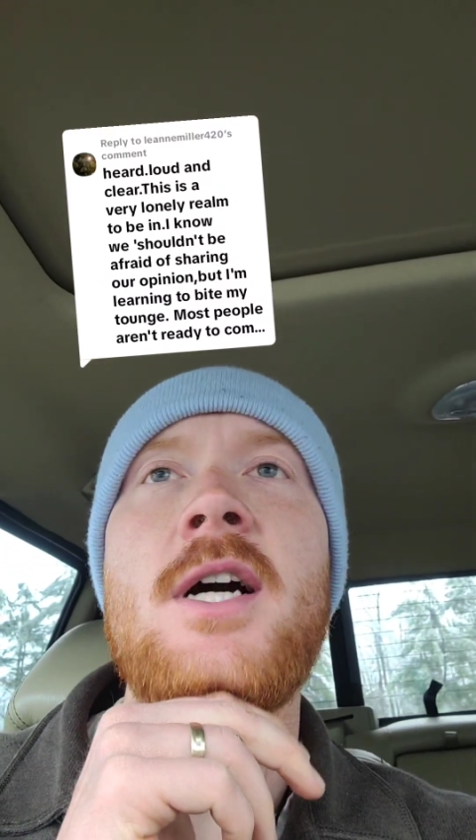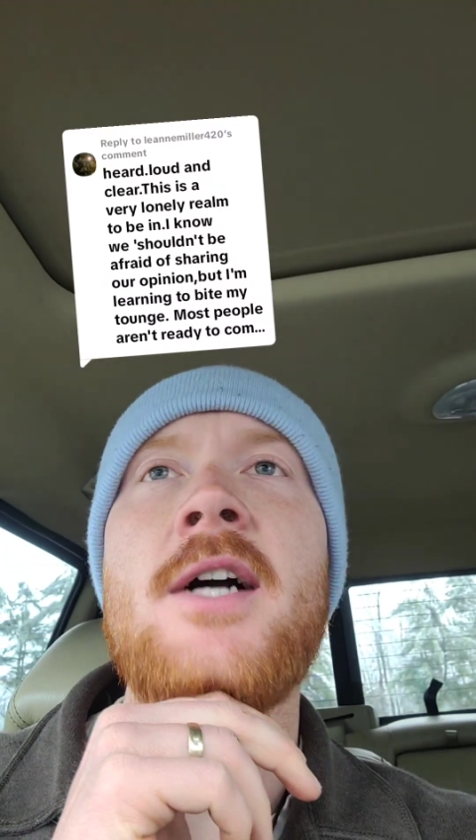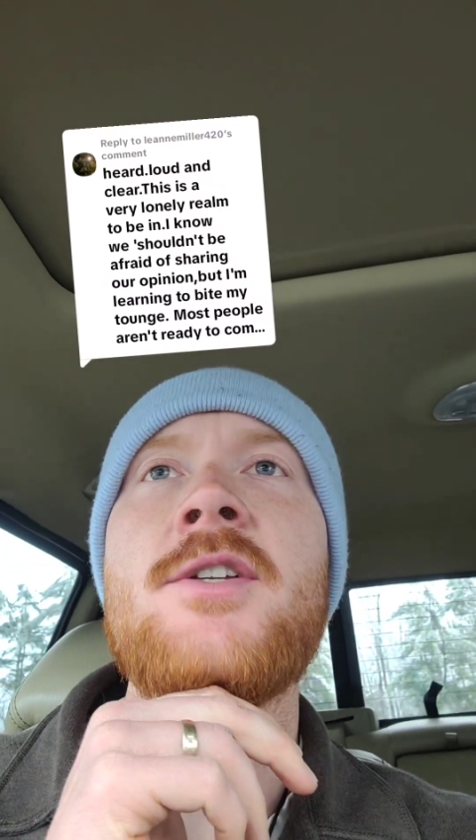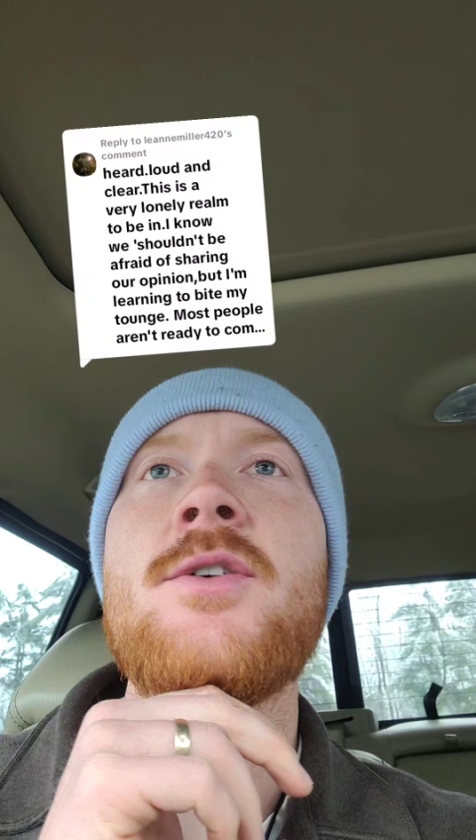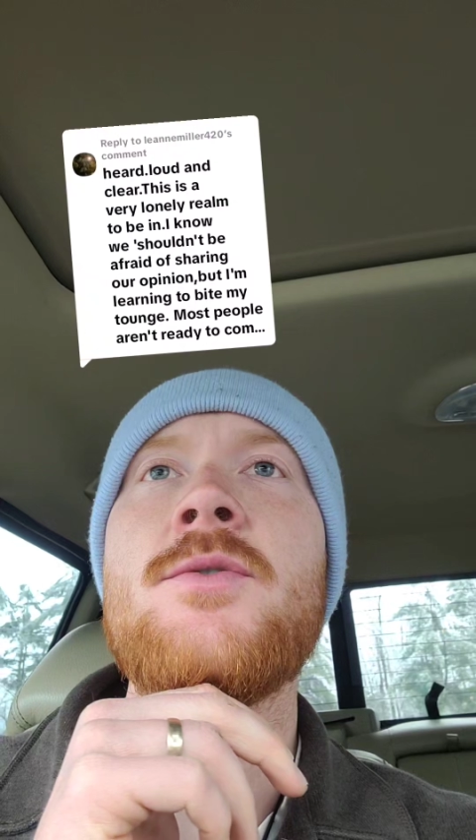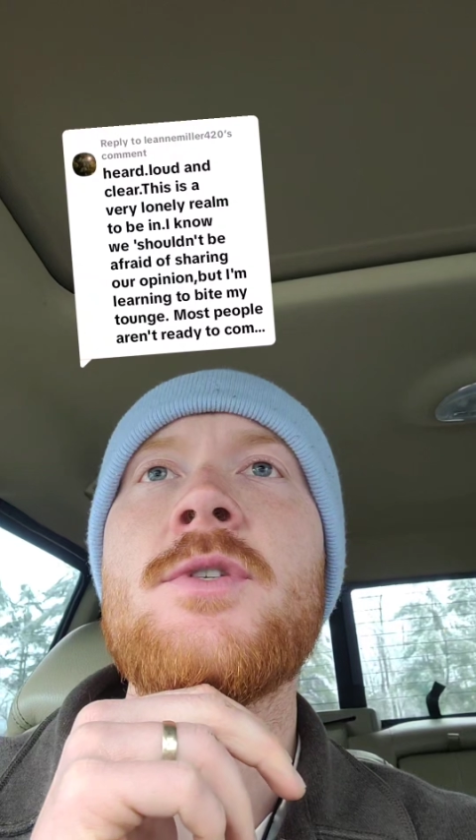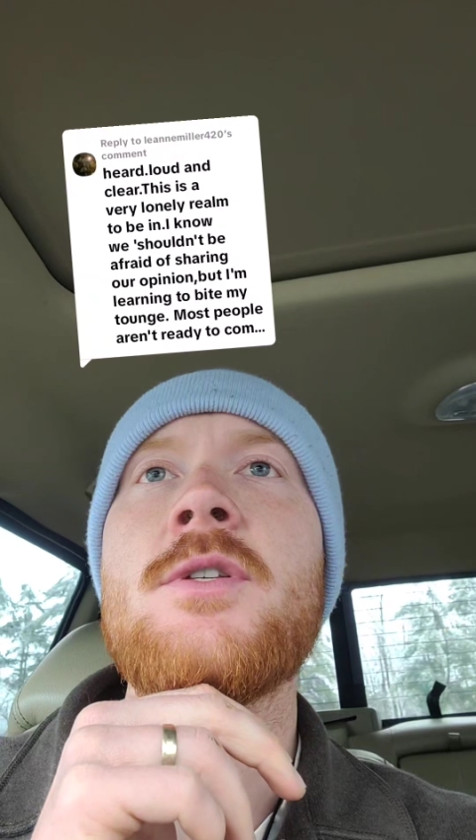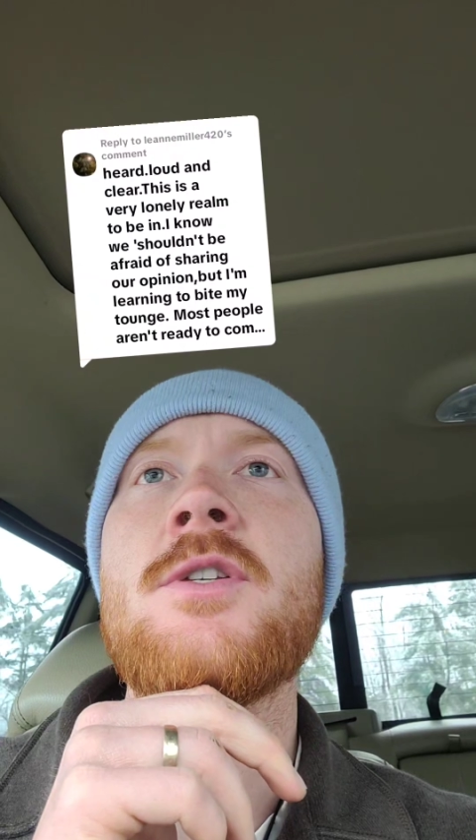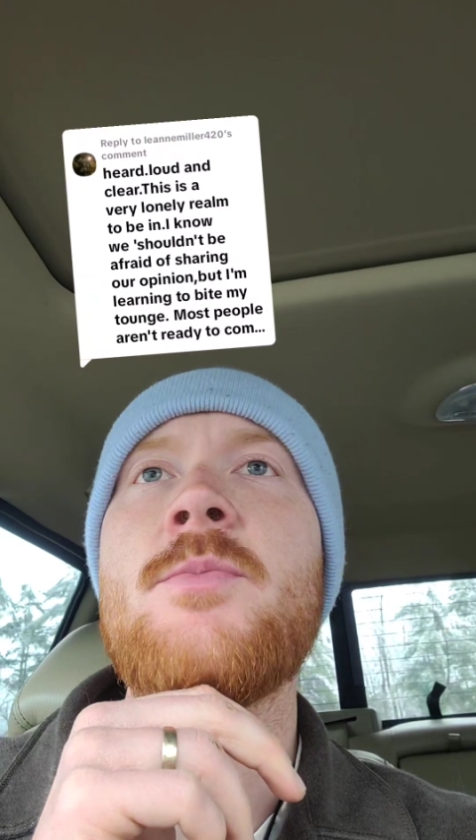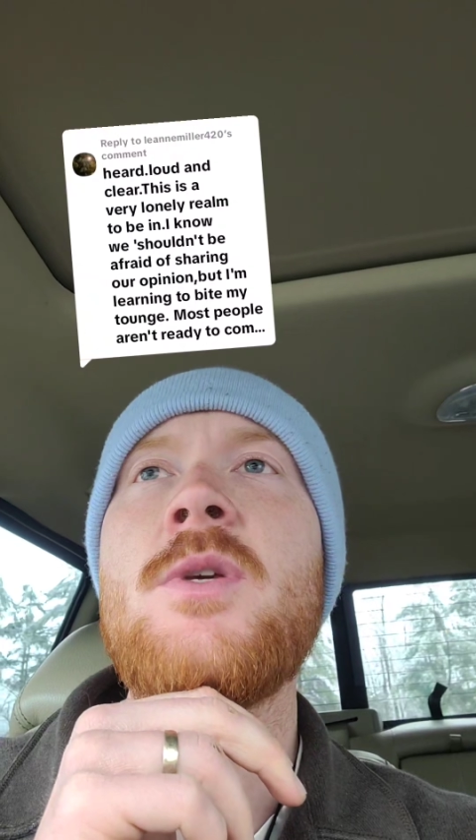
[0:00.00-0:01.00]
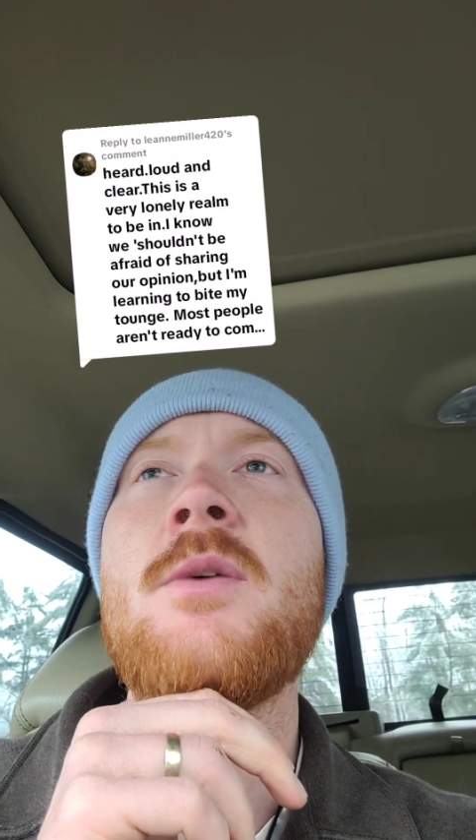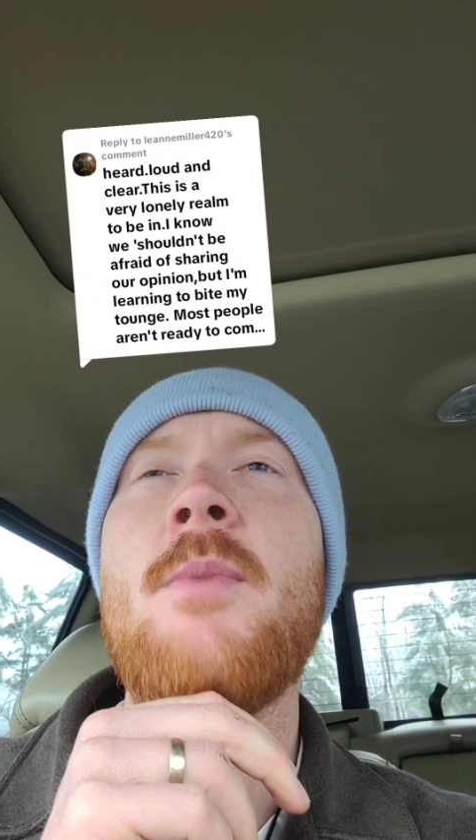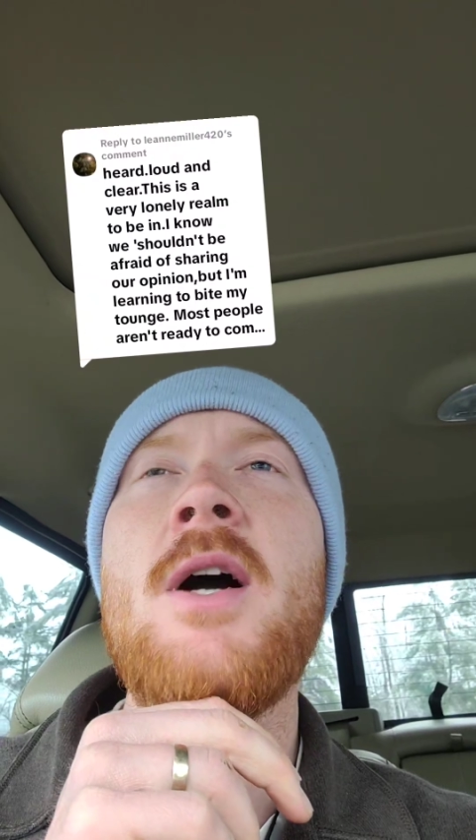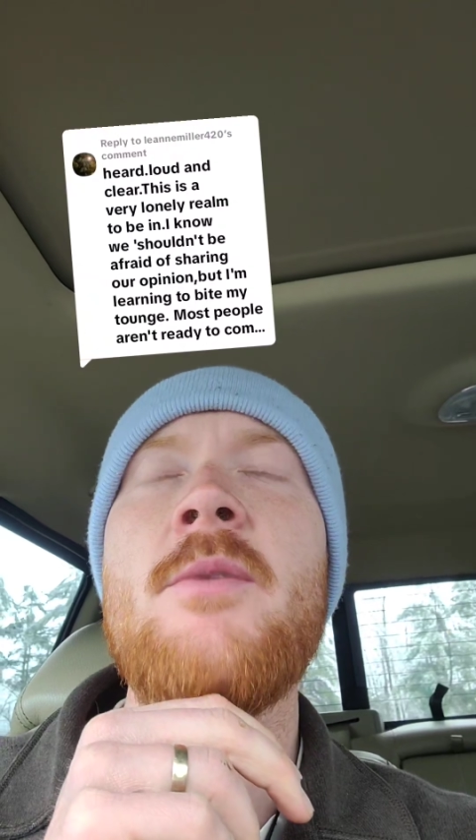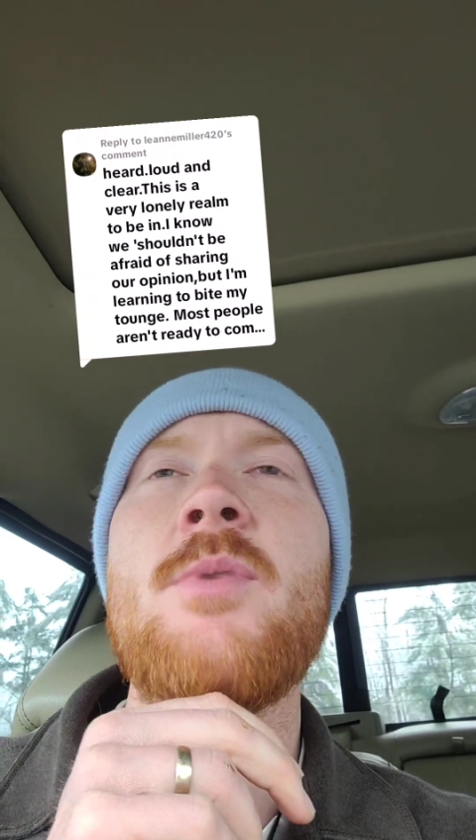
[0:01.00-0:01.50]
I chose to speak
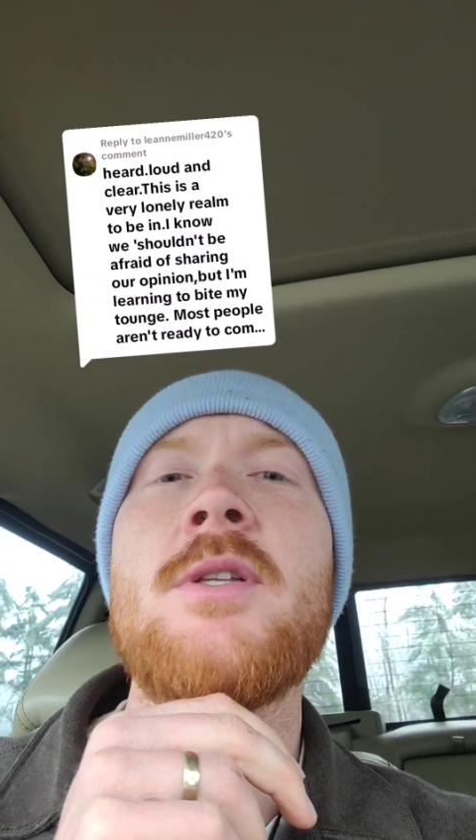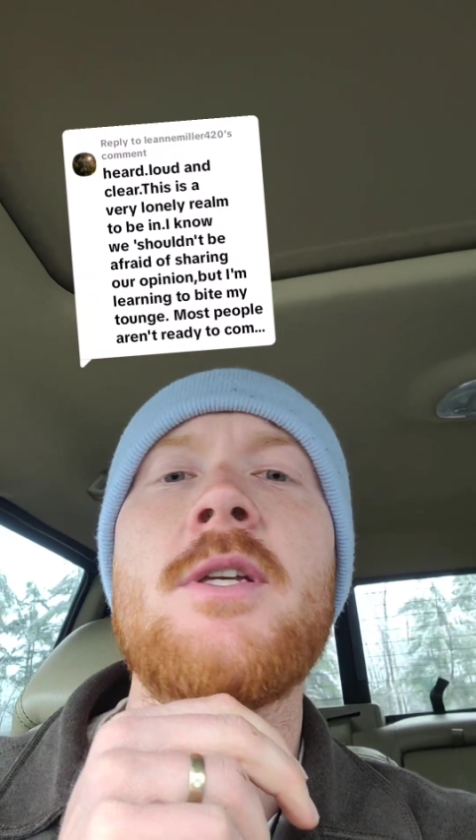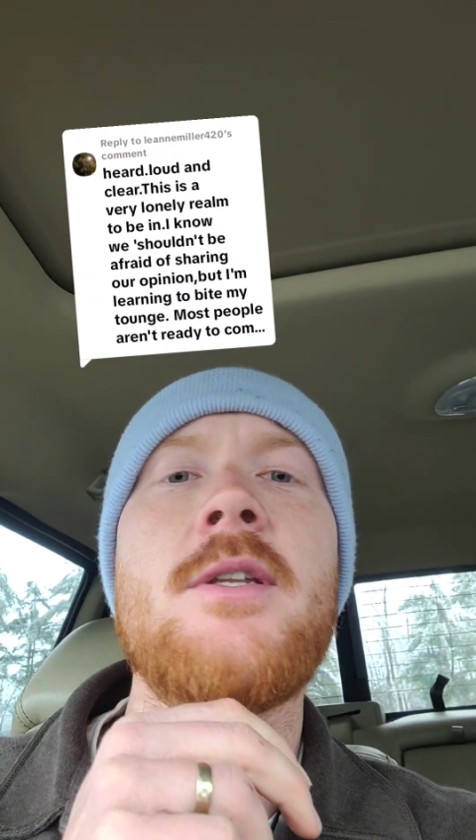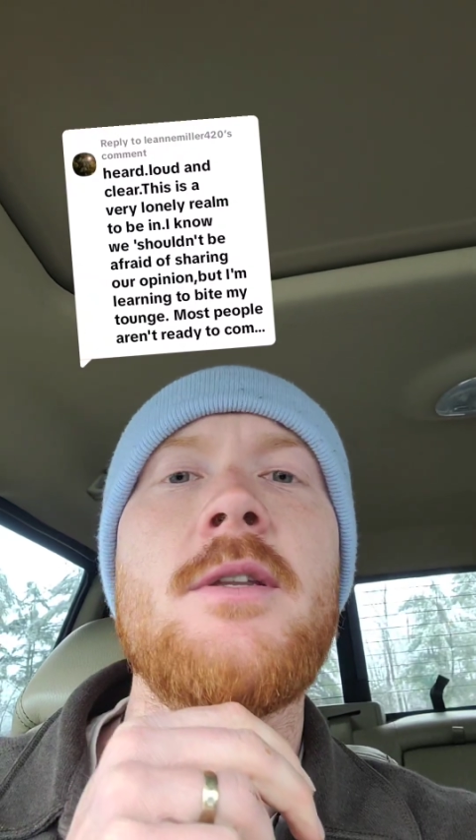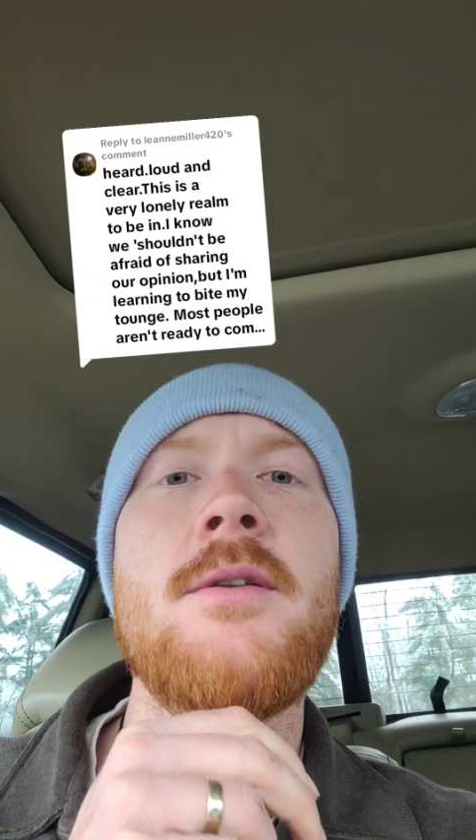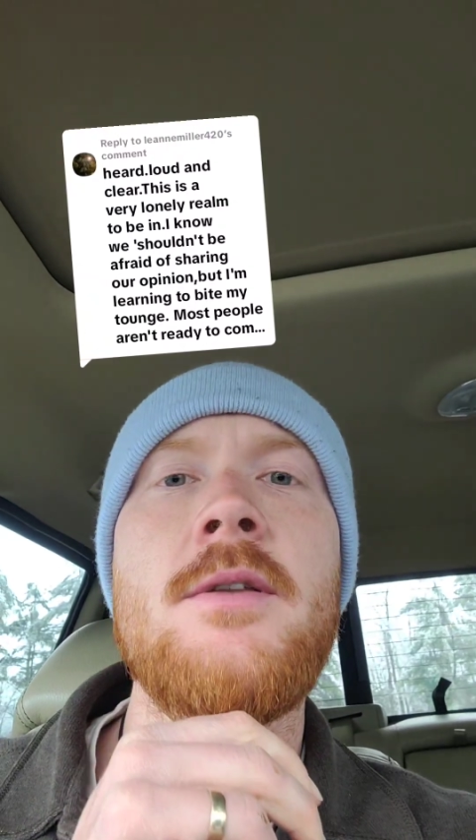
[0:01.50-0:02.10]
my opinion